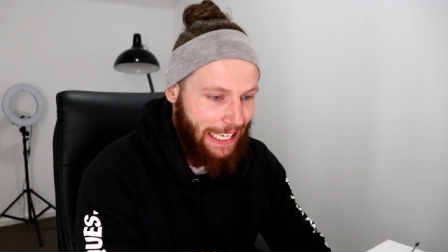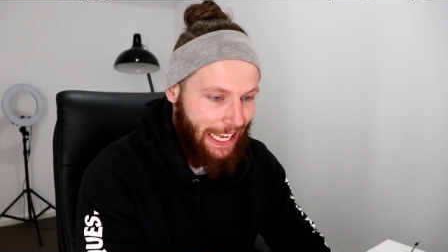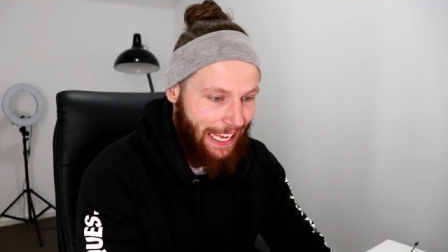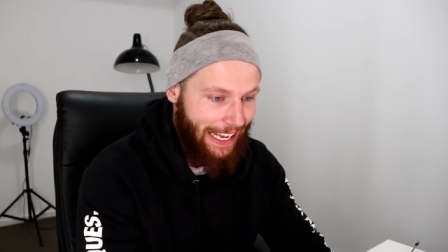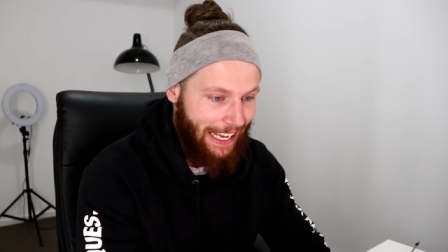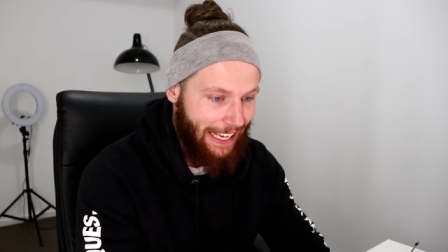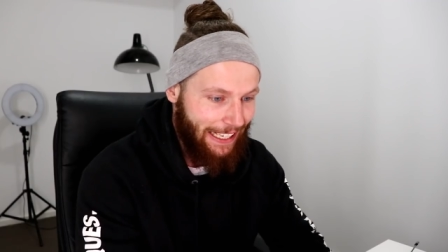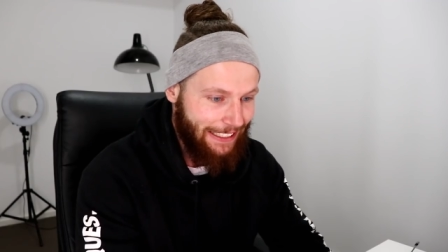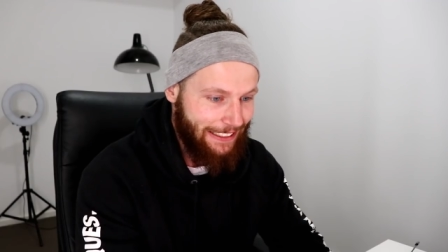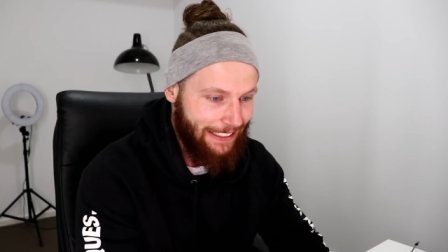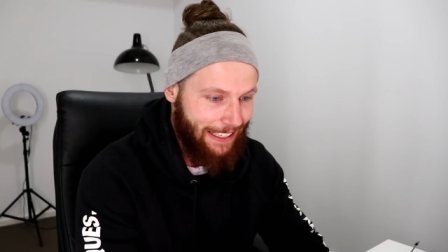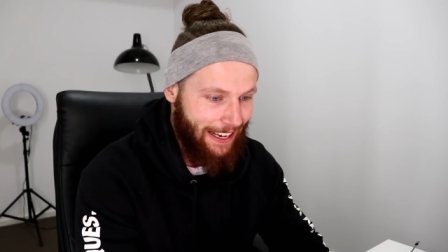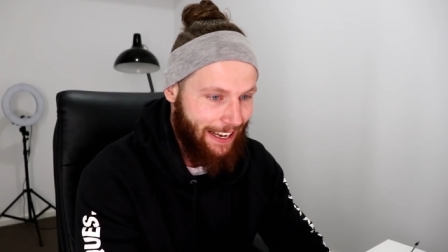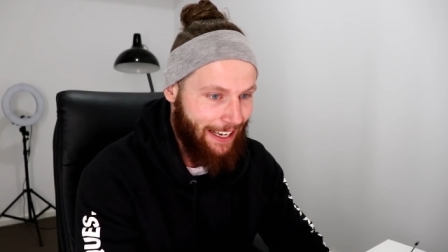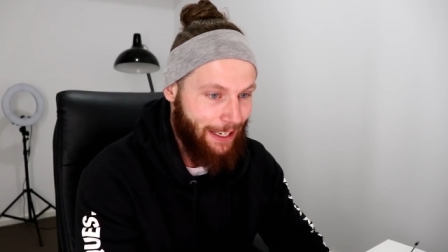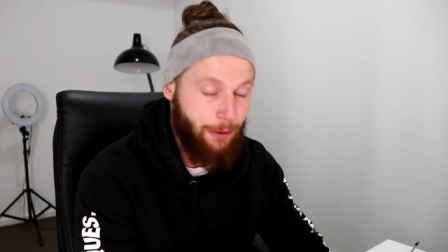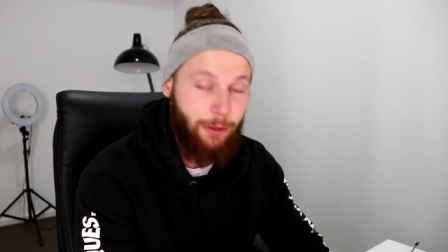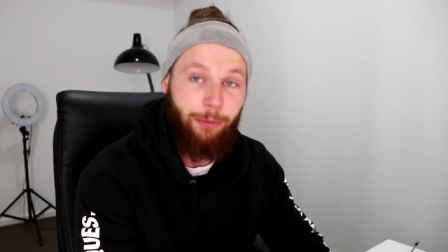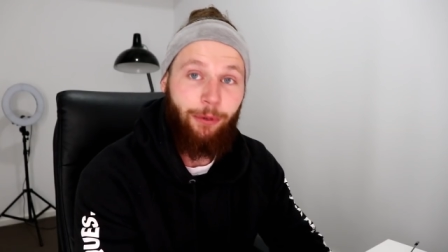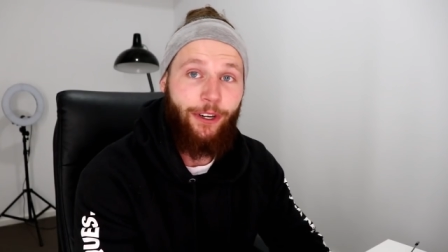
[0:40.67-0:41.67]
And
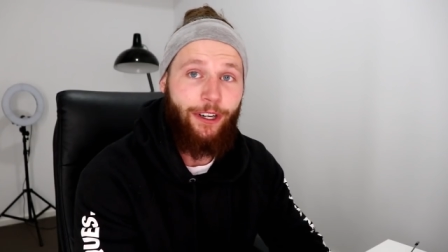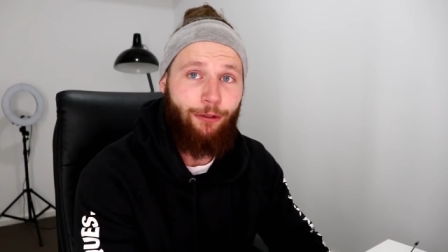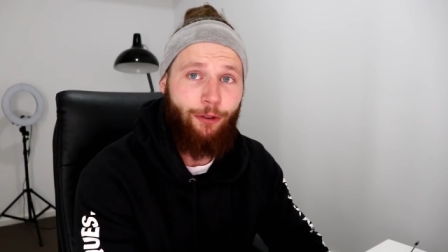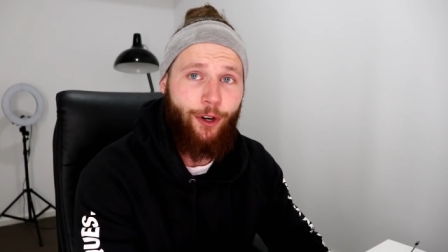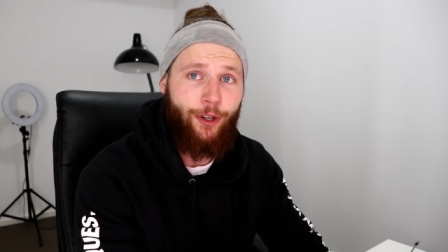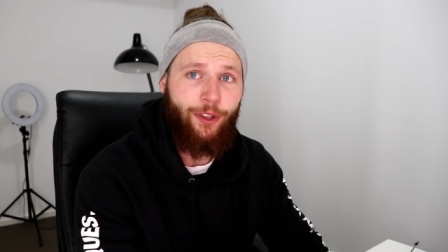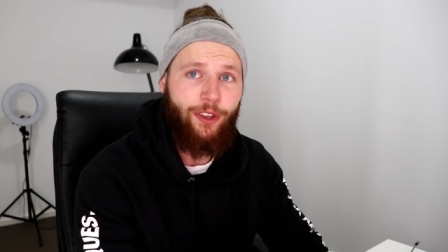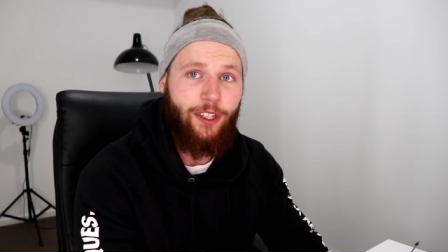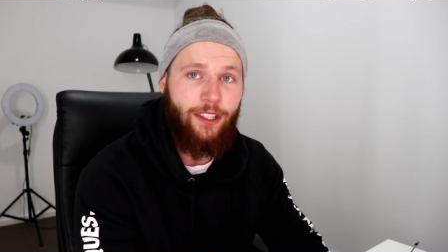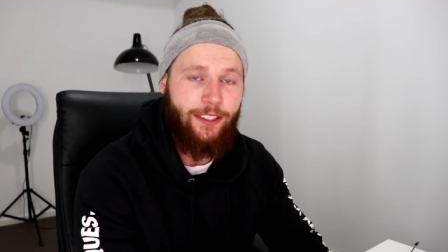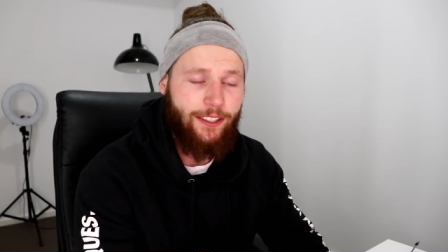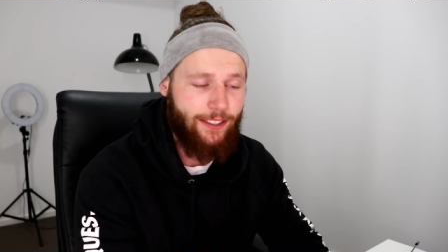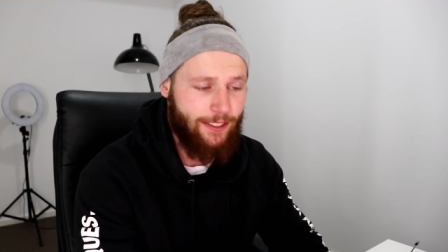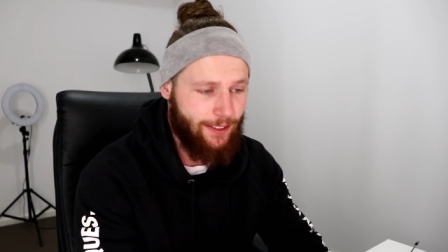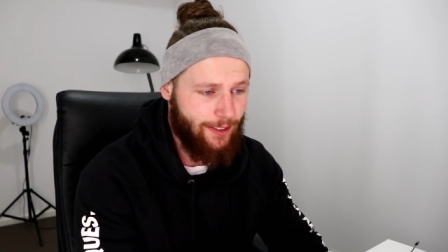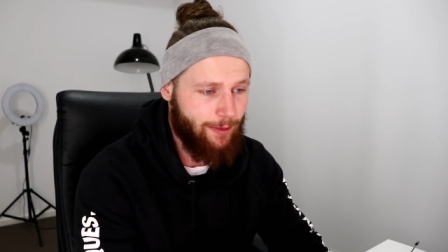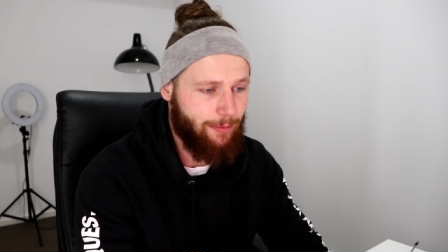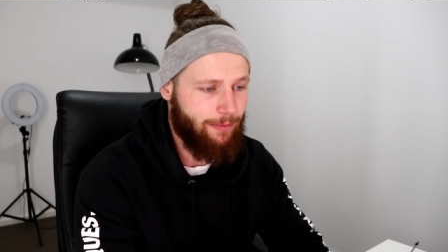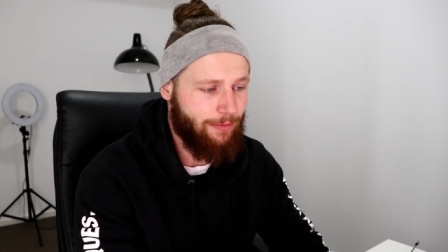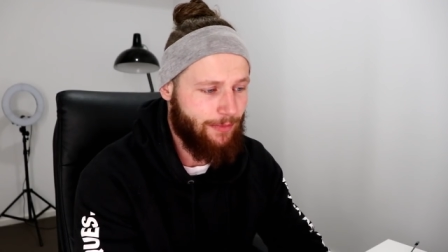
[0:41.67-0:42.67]
uh, he was pretty
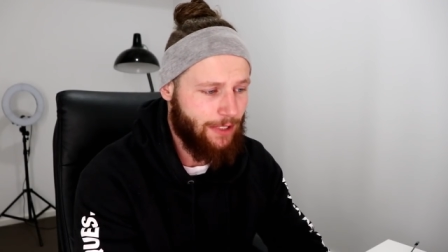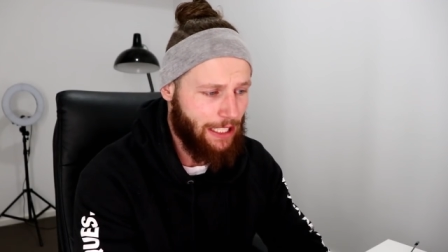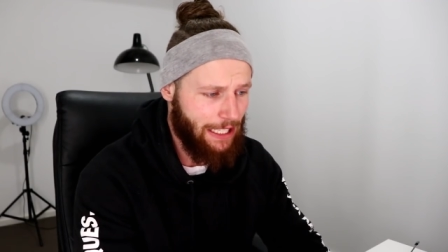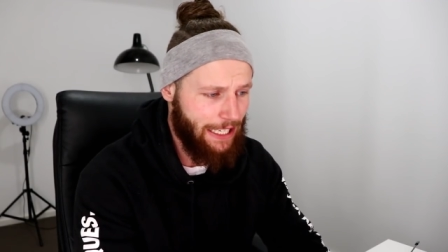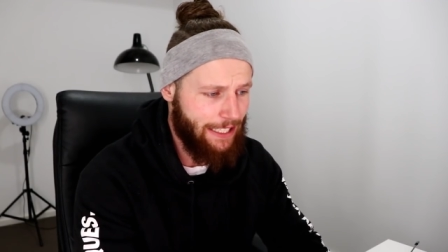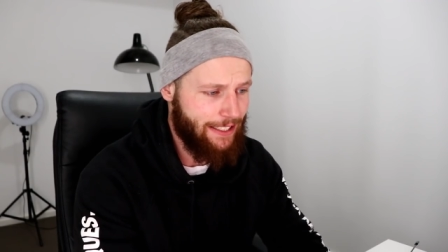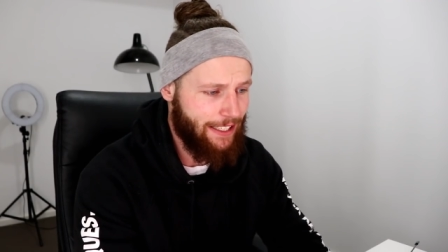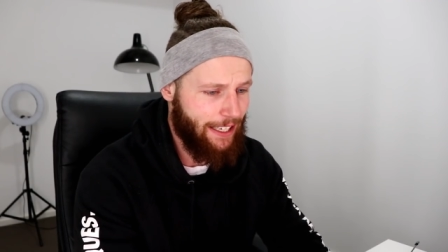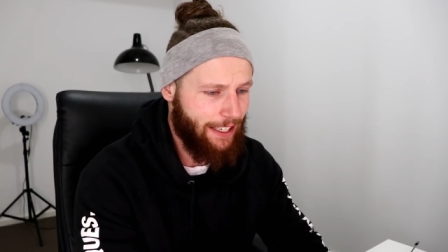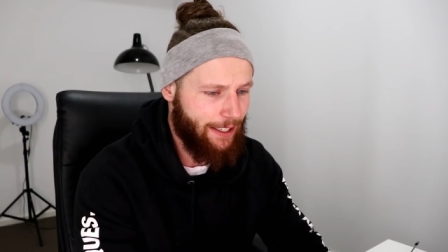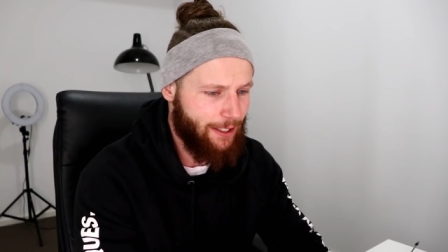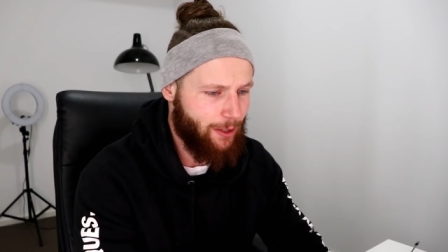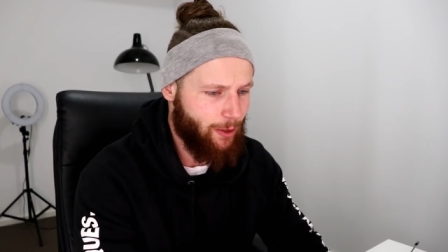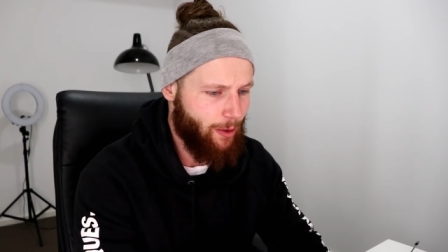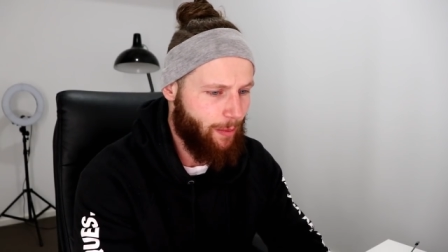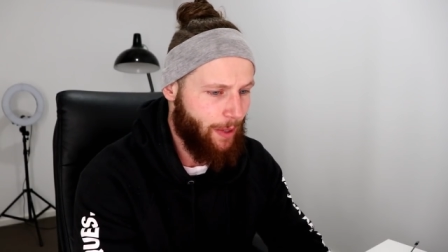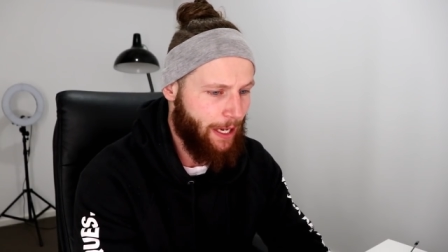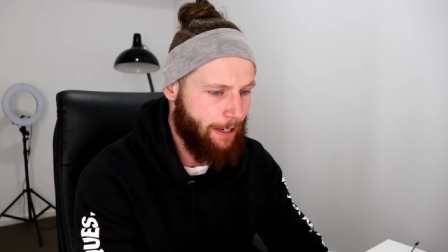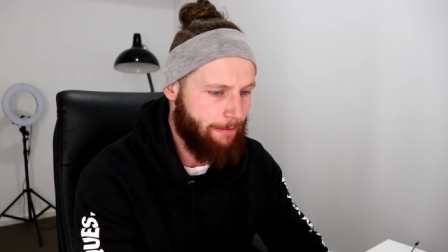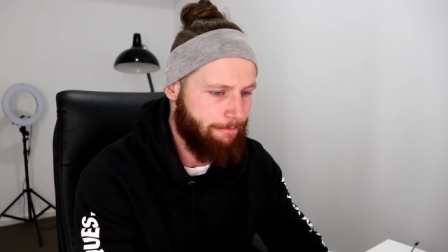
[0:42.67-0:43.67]
ruthless. So let's get
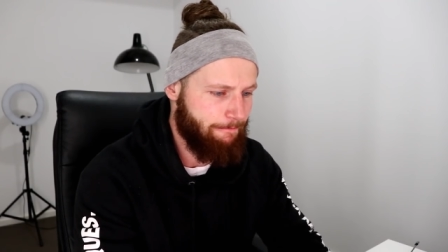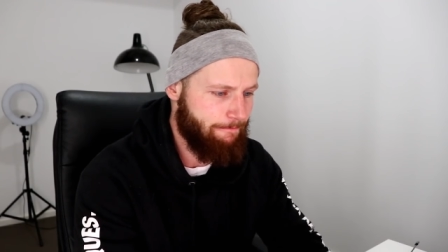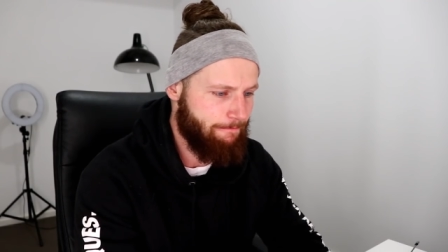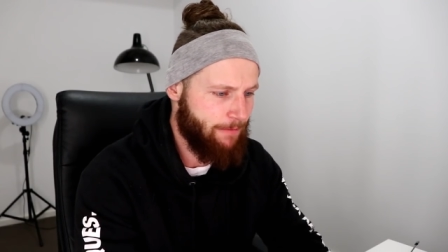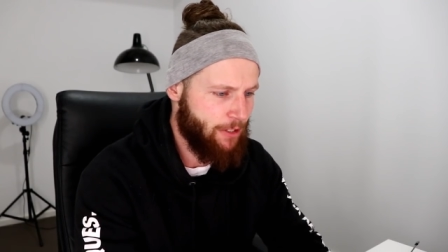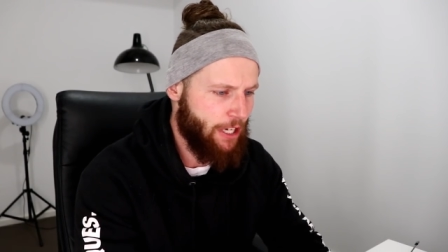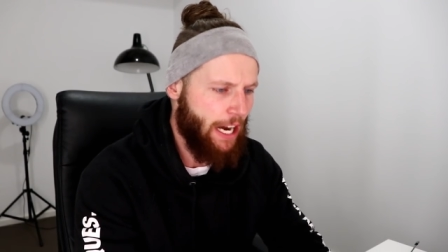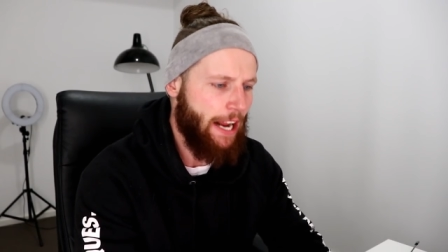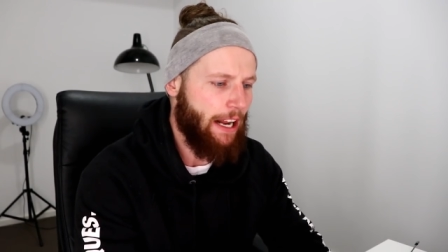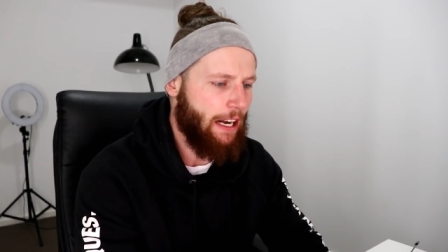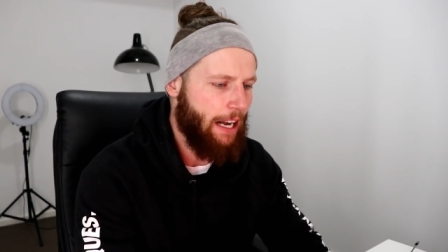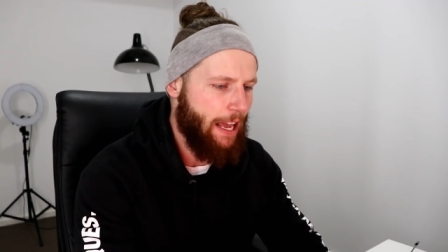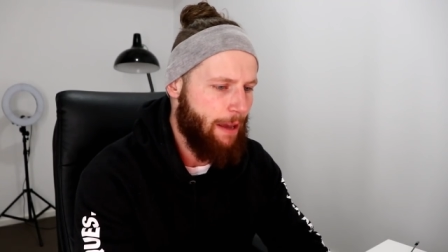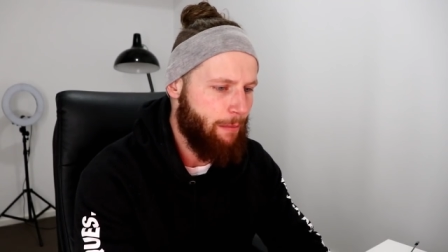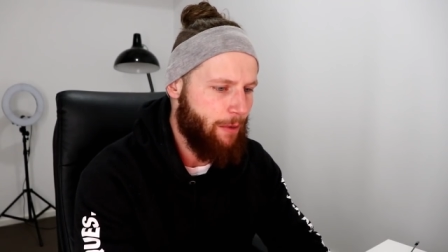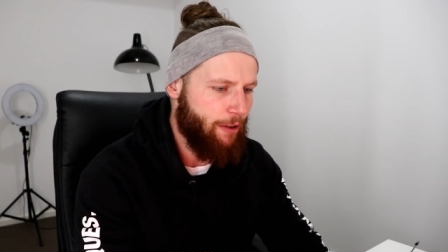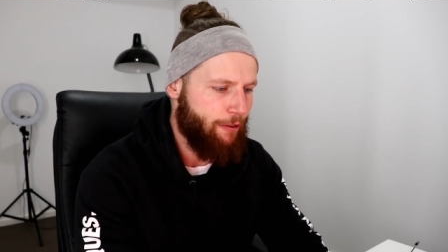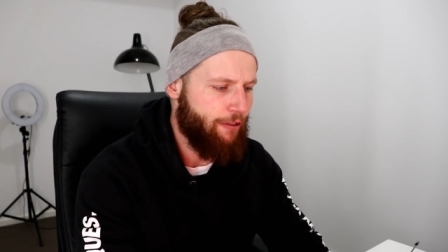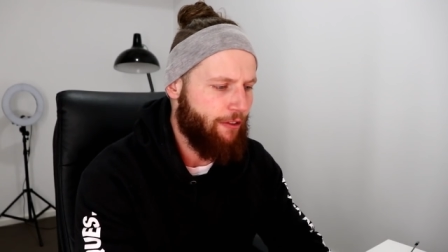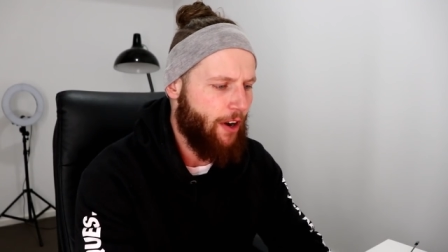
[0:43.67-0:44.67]
into it, man. Jack
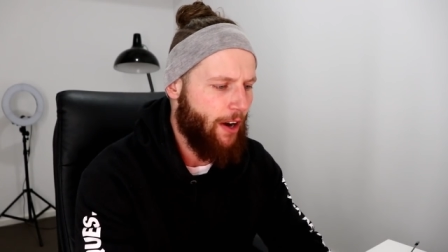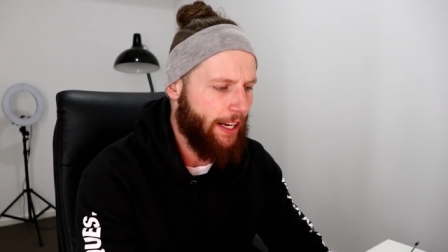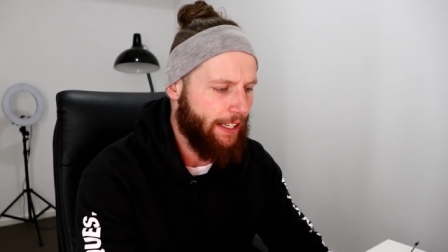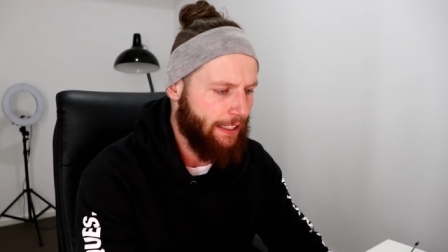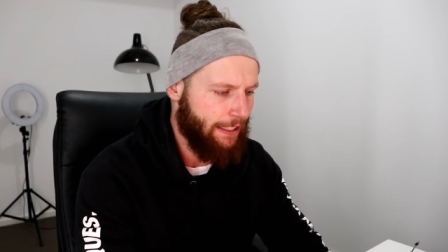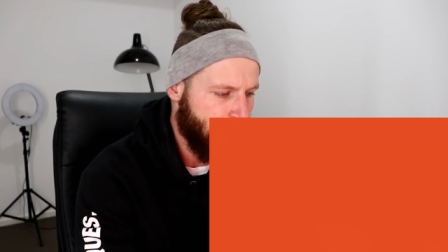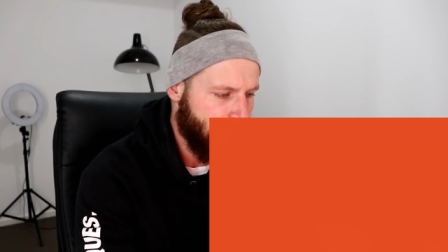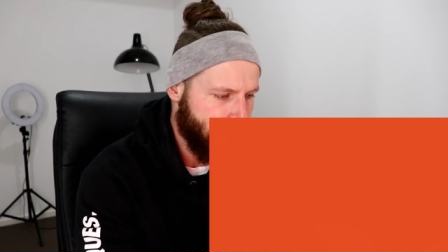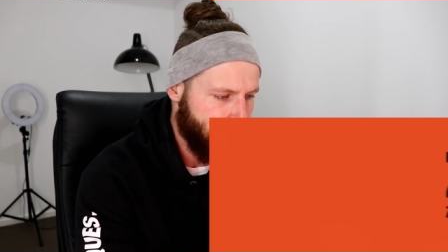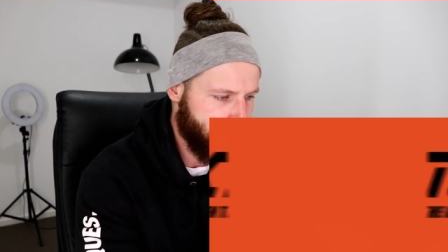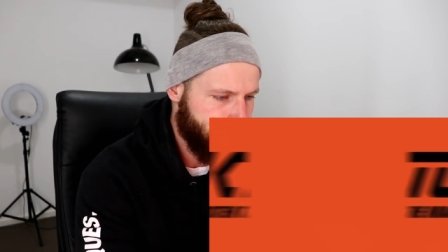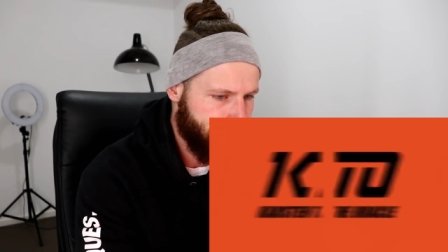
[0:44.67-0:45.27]
Lambert, finally.